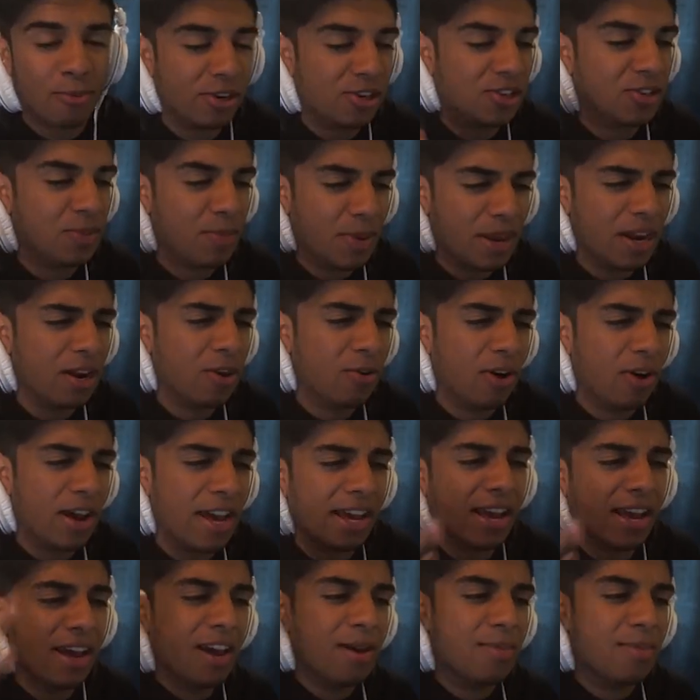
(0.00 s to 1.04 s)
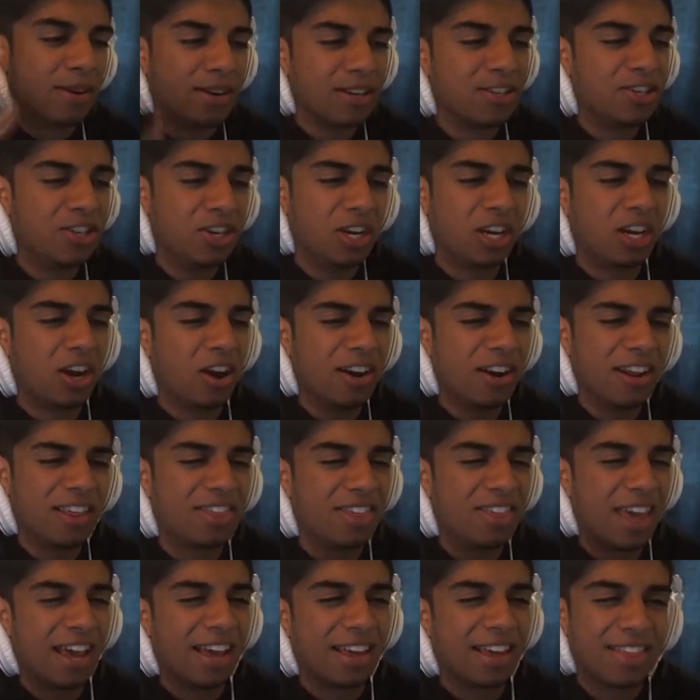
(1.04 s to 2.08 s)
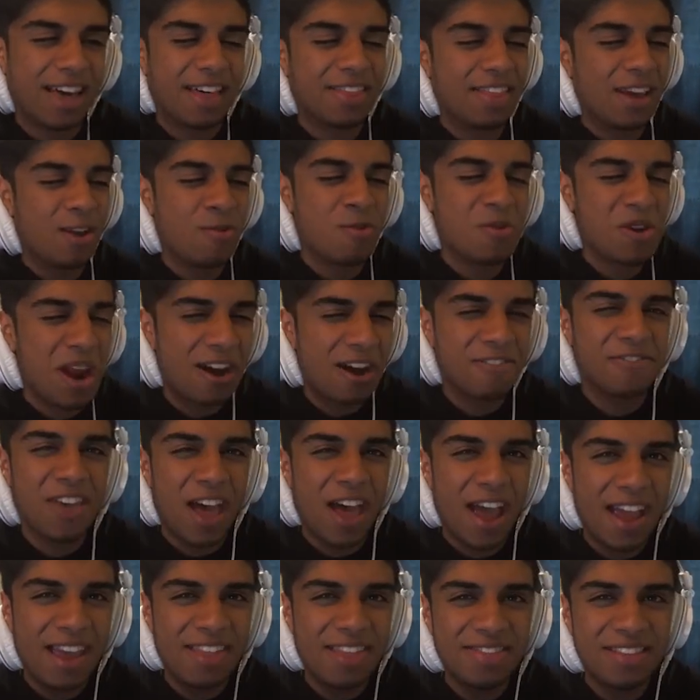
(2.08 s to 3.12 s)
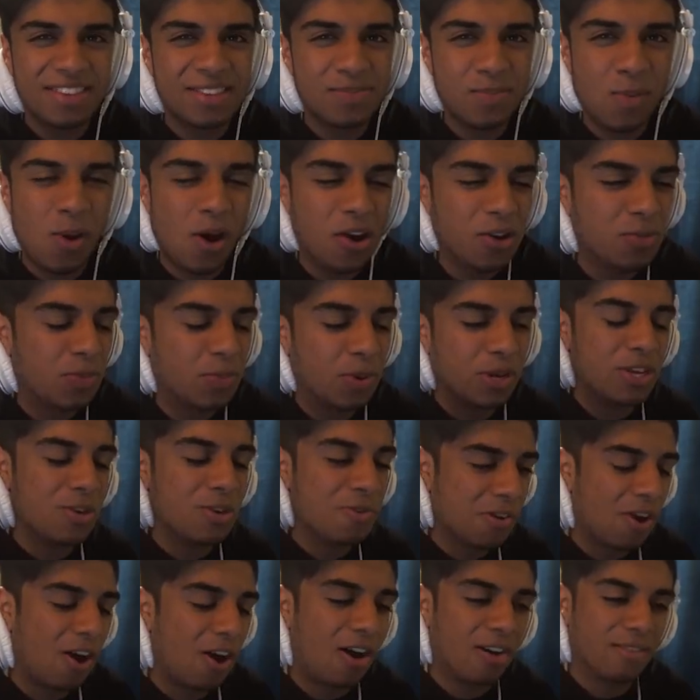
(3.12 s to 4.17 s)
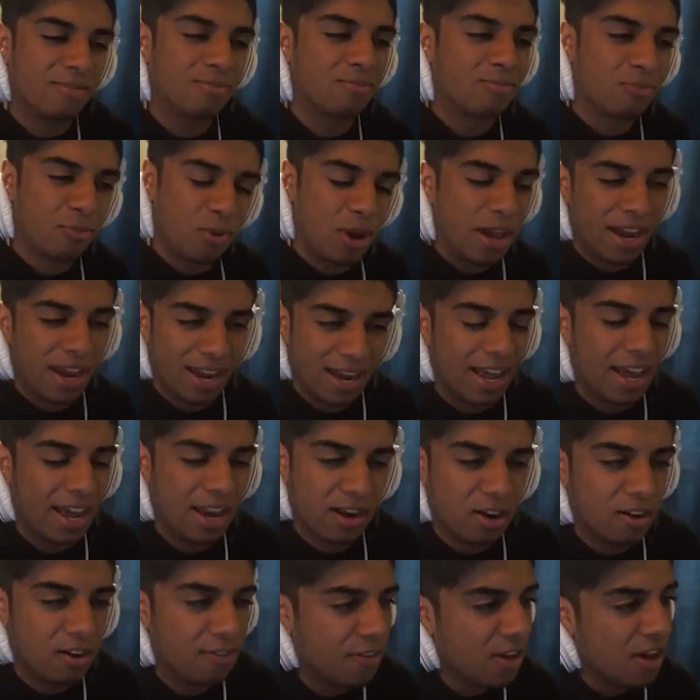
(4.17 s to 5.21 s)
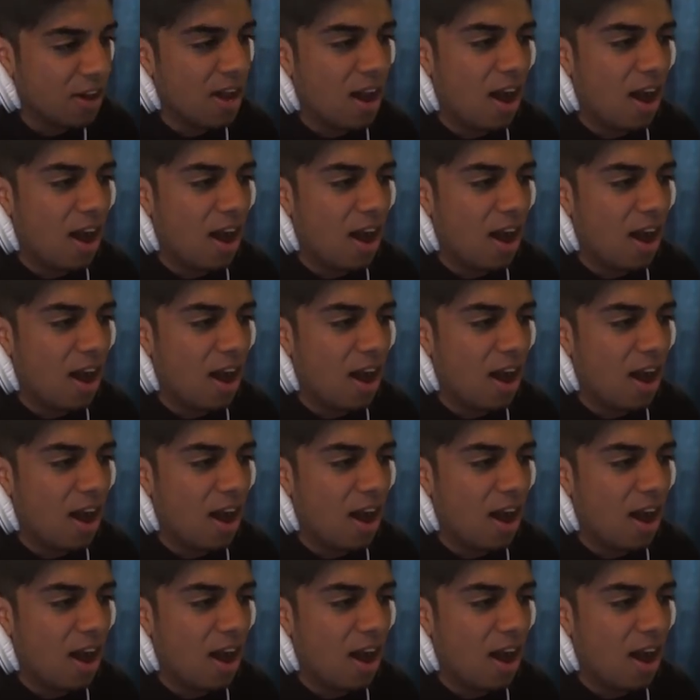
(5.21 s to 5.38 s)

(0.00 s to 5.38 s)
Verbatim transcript: which is a bit annoying because you kind of think that they would have that in this mod, but you can't, weirdly enough.